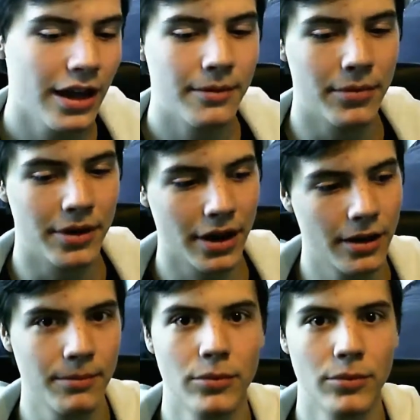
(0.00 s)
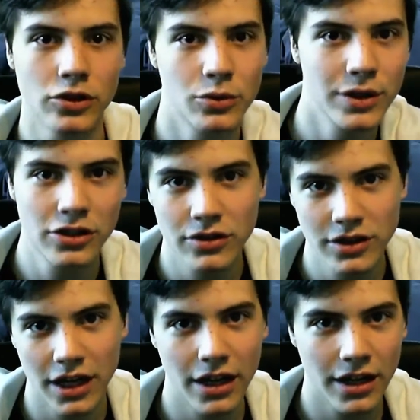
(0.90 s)
but I got more switchers,
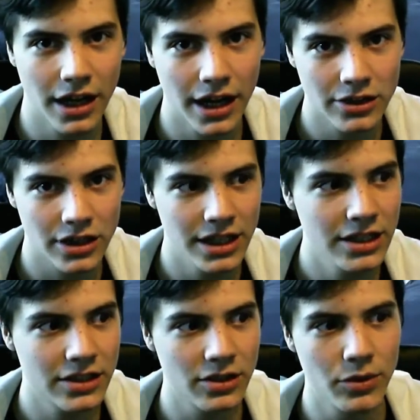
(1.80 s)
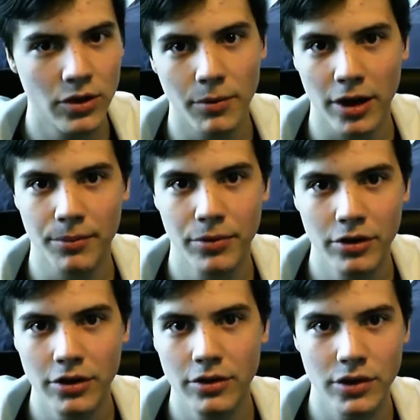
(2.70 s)
and I can actually easily record my
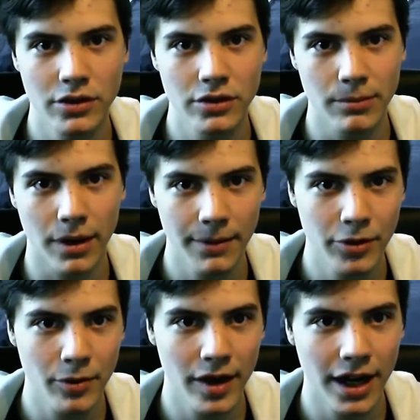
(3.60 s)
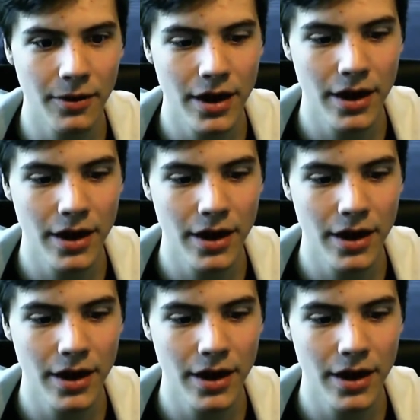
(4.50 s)
computer using my laptop right now.